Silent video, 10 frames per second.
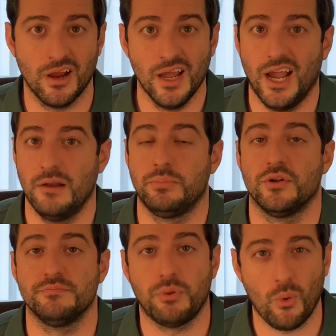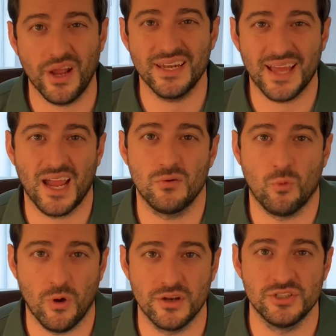and pulled
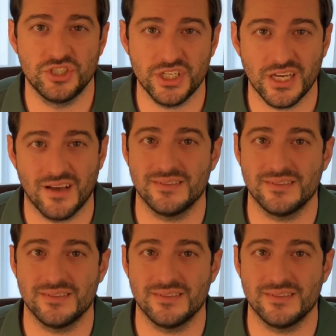0.91 G on the